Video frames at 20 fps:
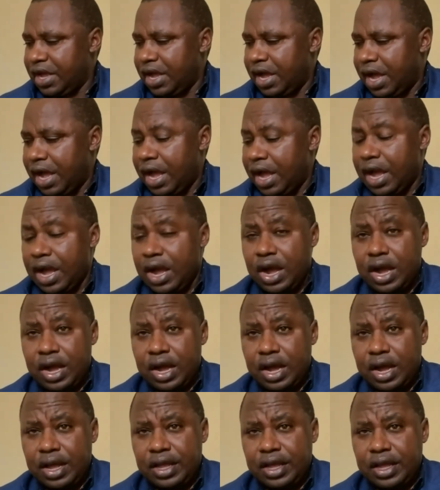
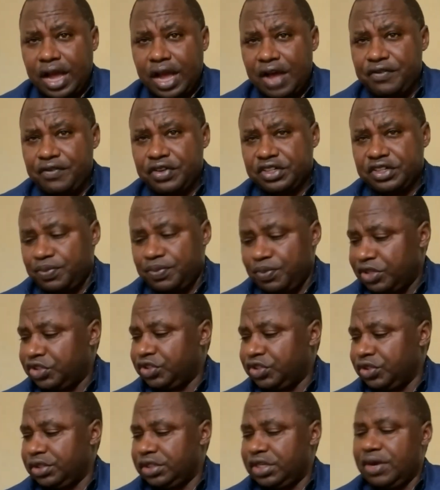I haven't
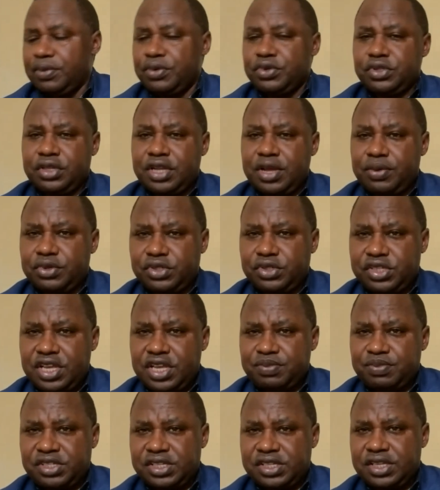mentioned the
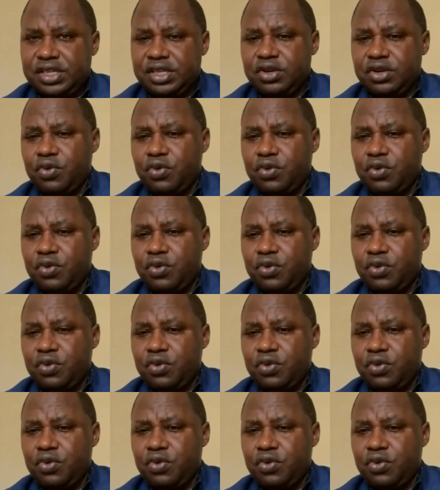CMC,